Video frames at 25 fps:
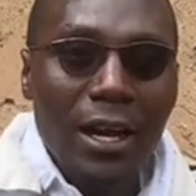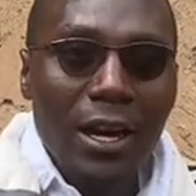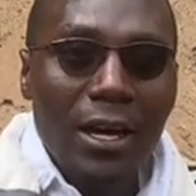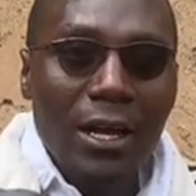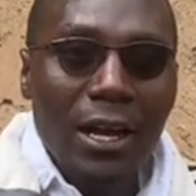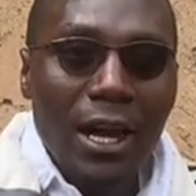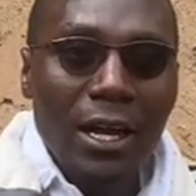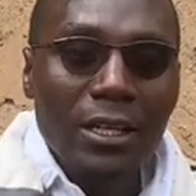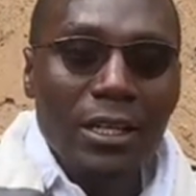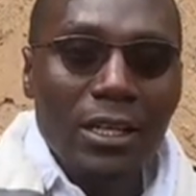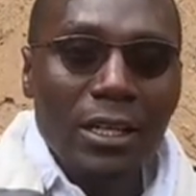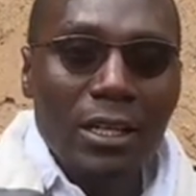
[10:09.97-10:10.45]

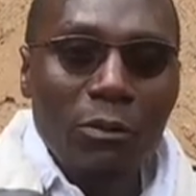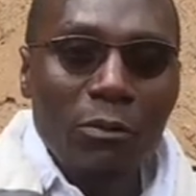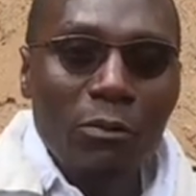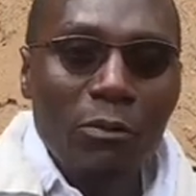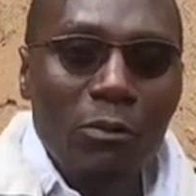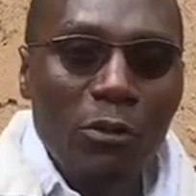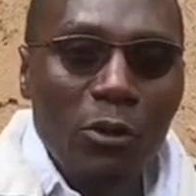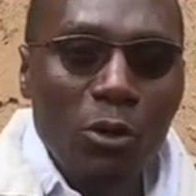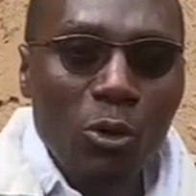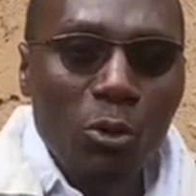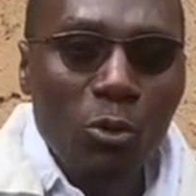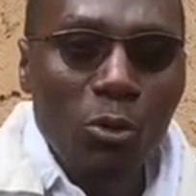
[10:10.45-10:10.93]
and
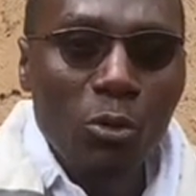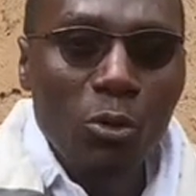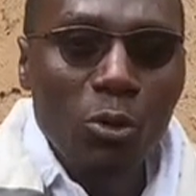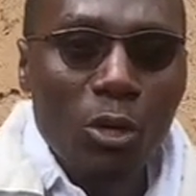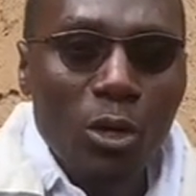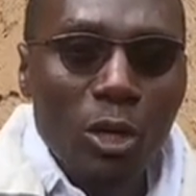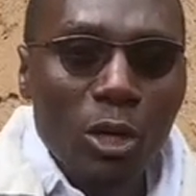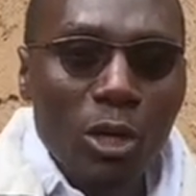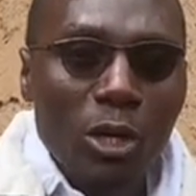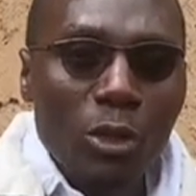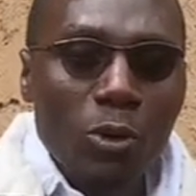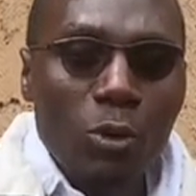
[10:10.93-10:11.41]
review
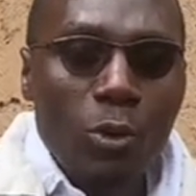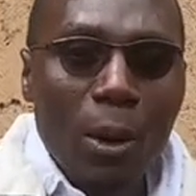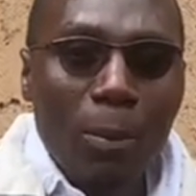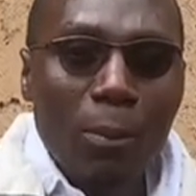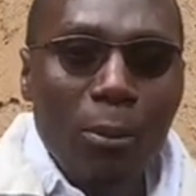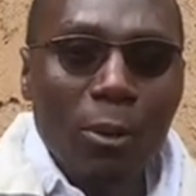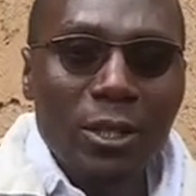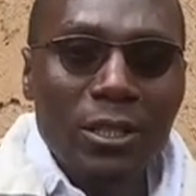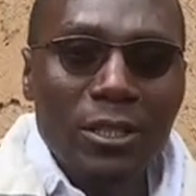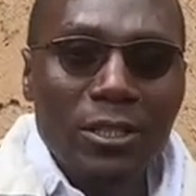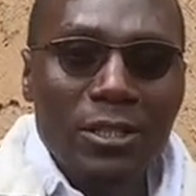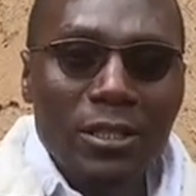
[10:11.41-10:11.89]
your
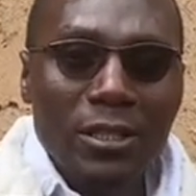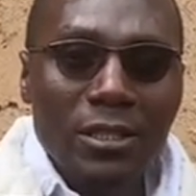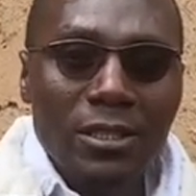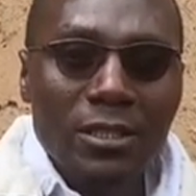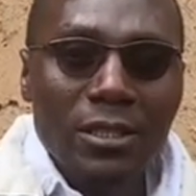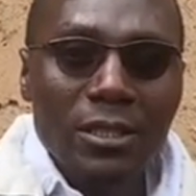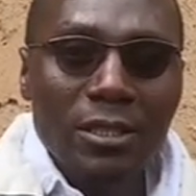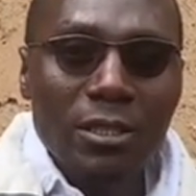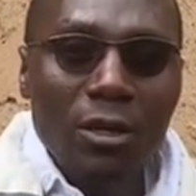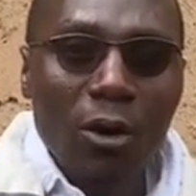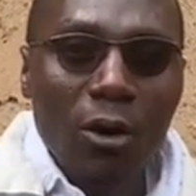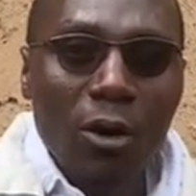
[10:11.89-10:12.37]

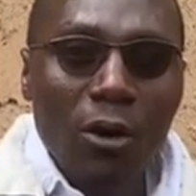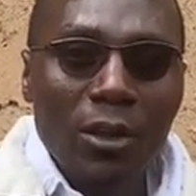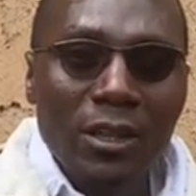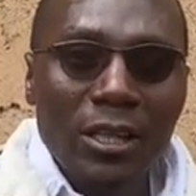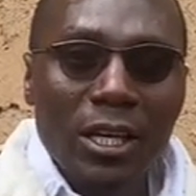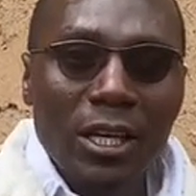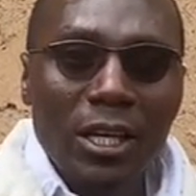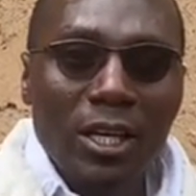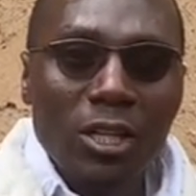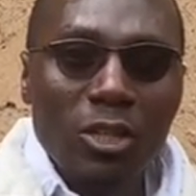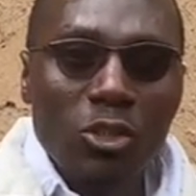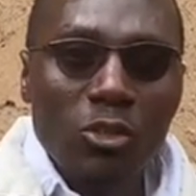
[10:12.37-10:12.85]
policies on
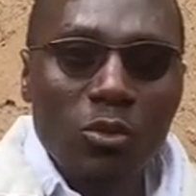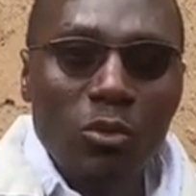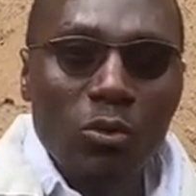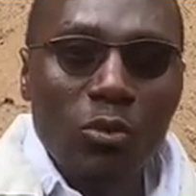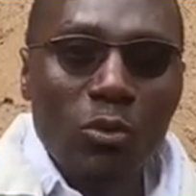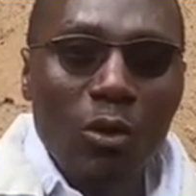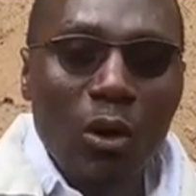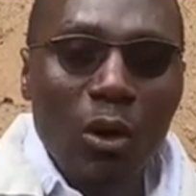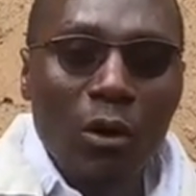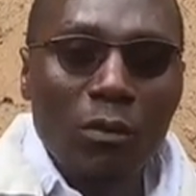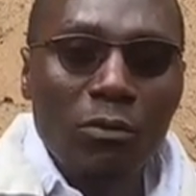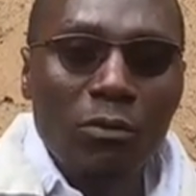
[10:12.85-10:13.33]
the
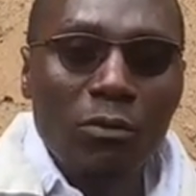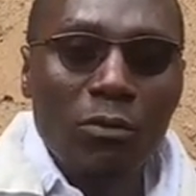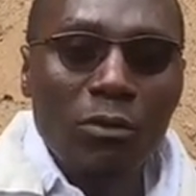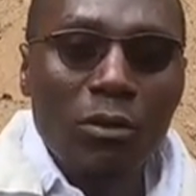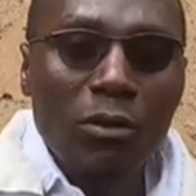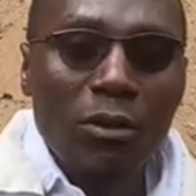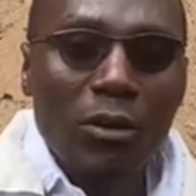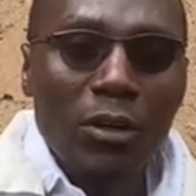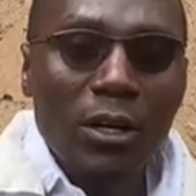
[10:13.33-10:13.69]
issue of